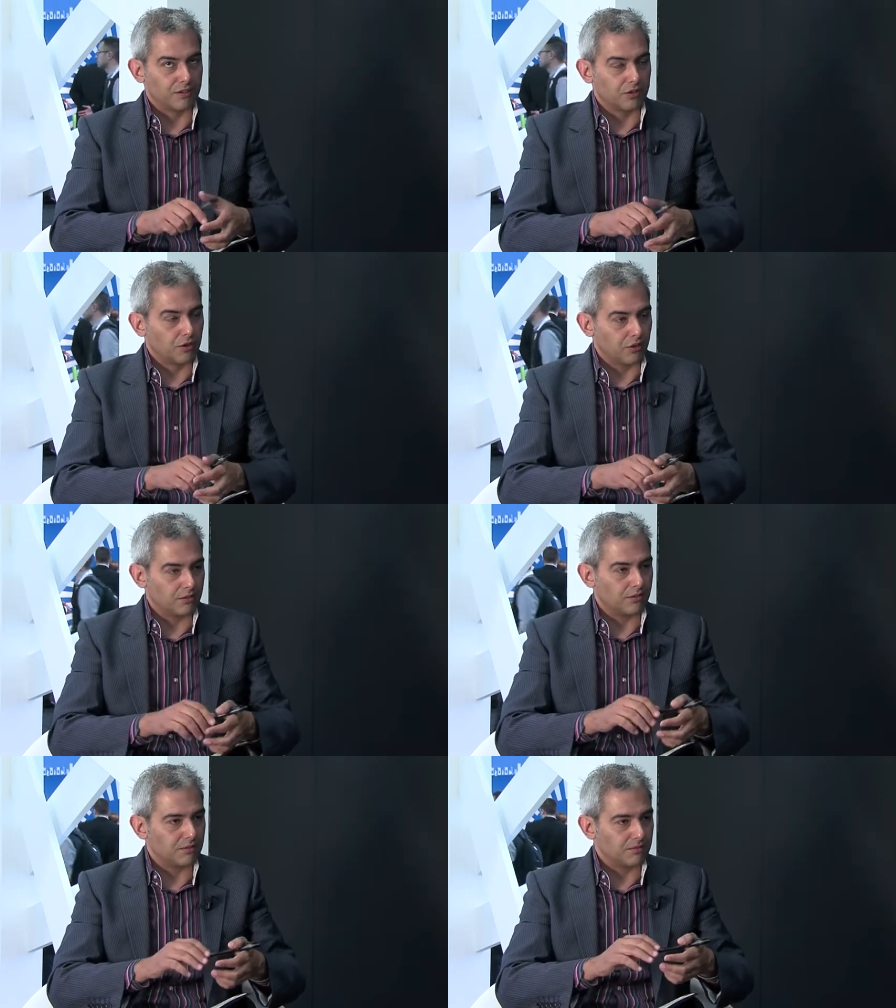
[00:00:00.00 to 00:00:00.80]
not
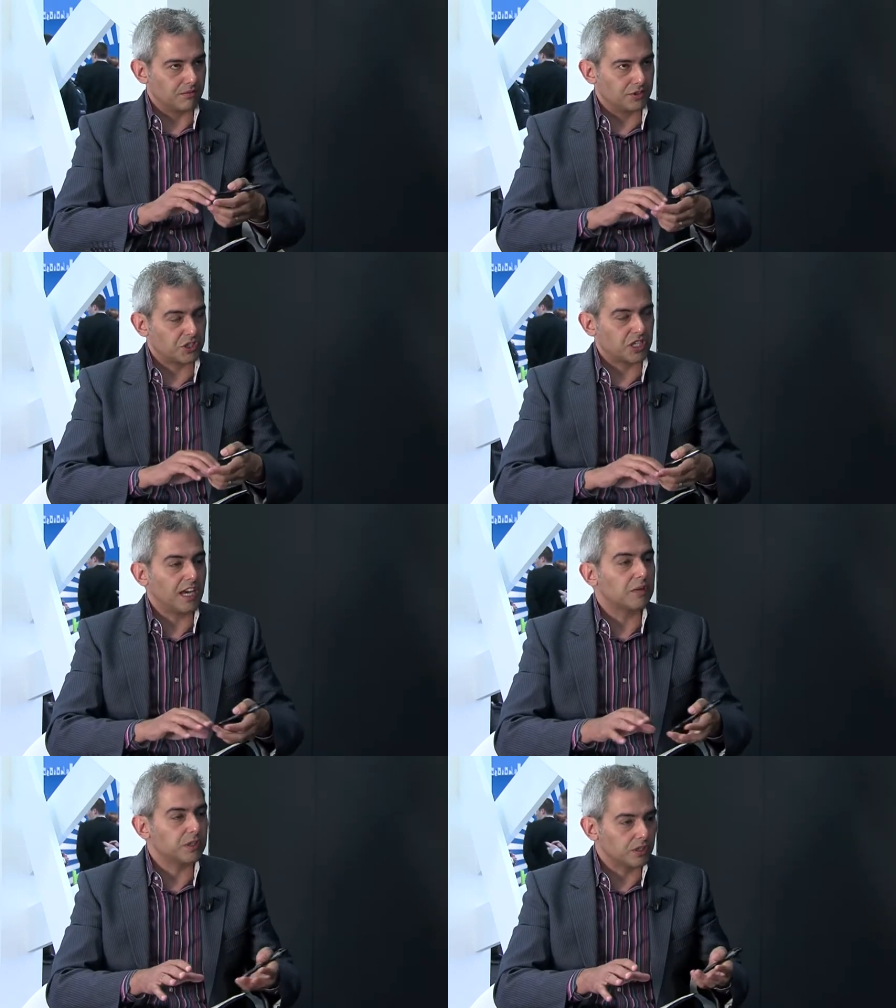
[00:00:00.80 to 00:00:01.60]

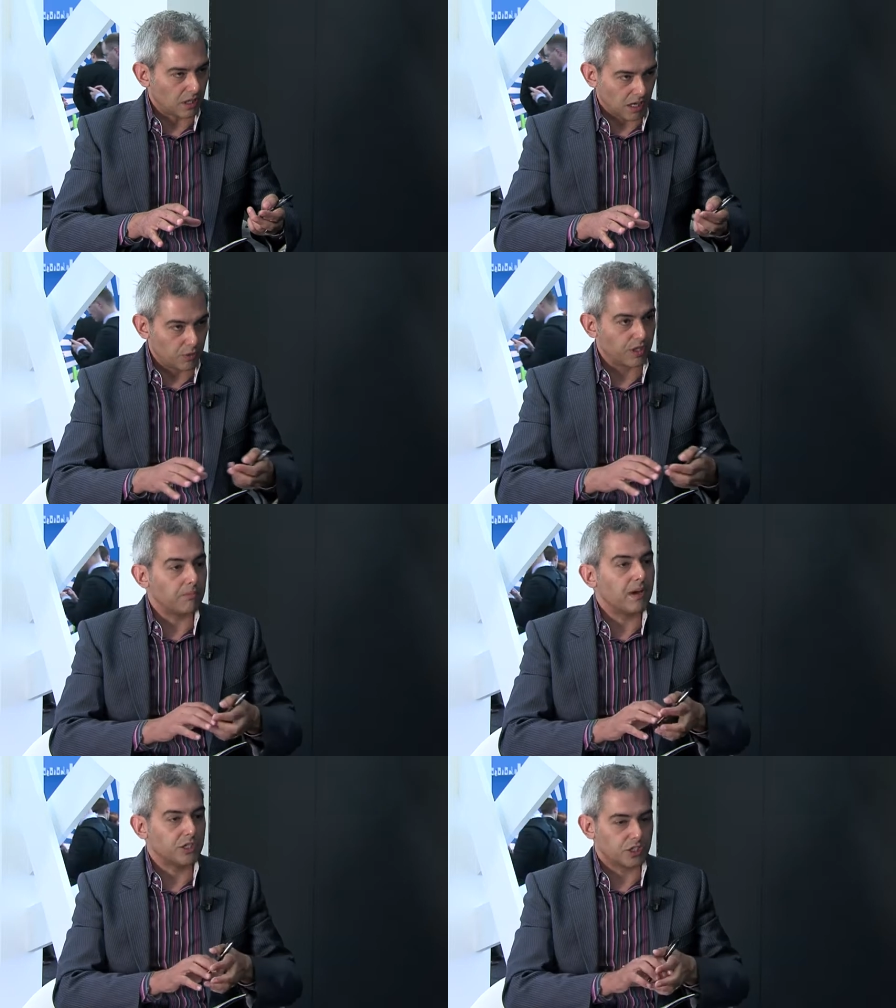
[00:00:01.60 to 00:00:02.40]
scalable, I would
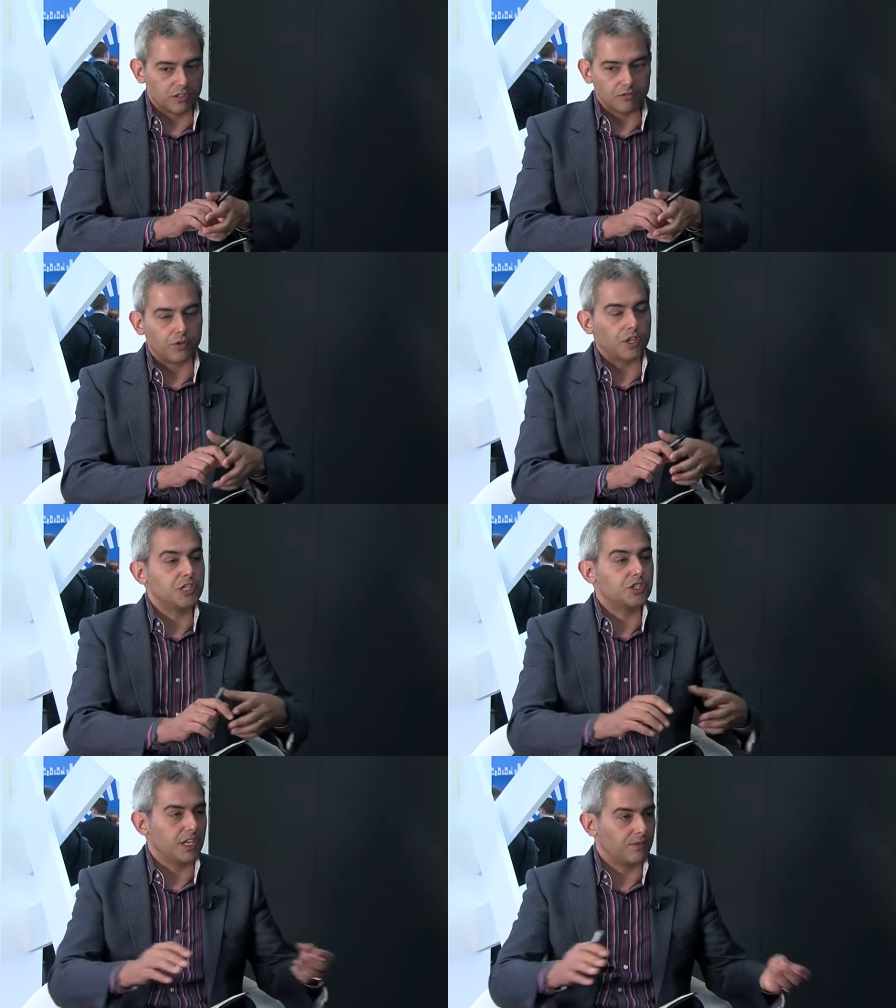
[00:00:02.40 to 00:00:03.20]
imagine, for
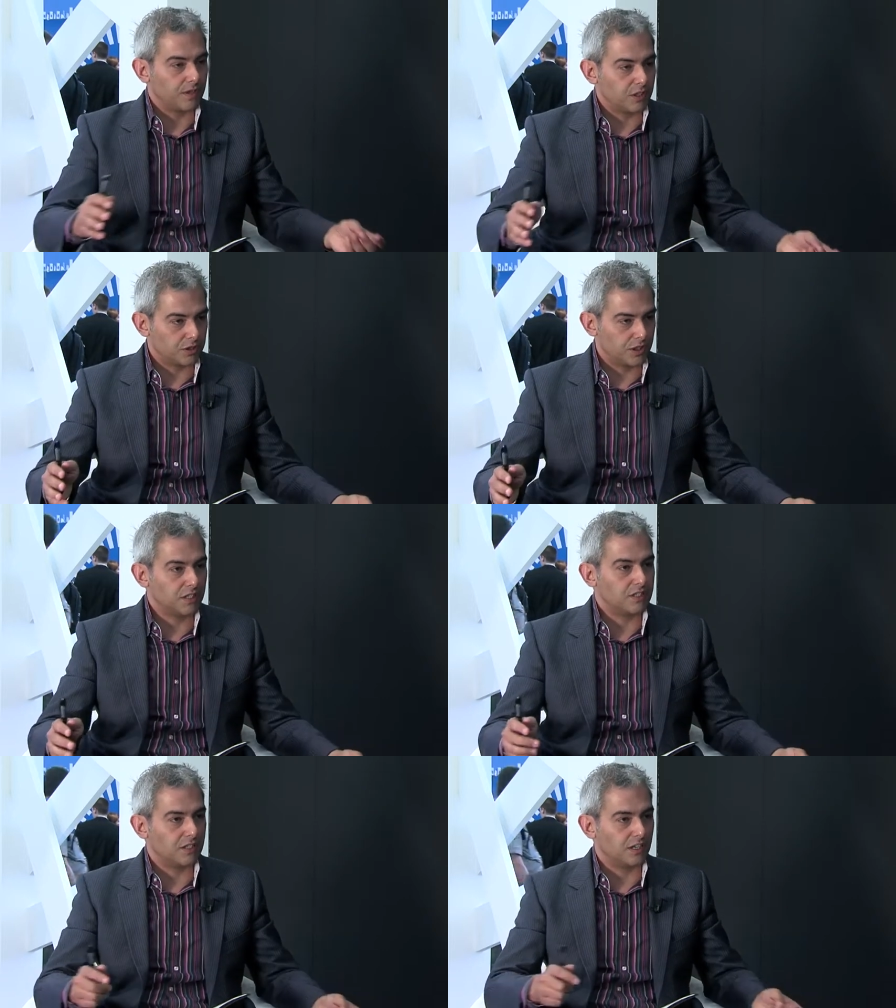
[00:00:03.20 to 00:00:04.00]
each and every
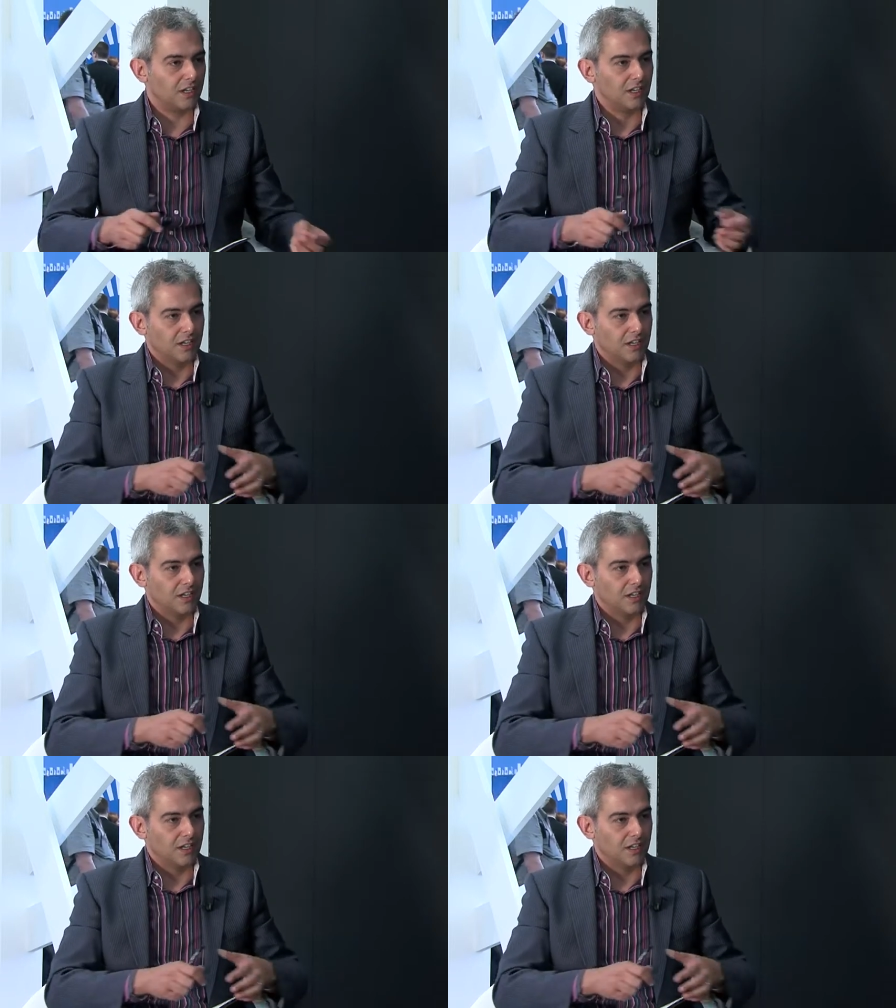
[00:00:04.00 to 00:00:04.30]
utility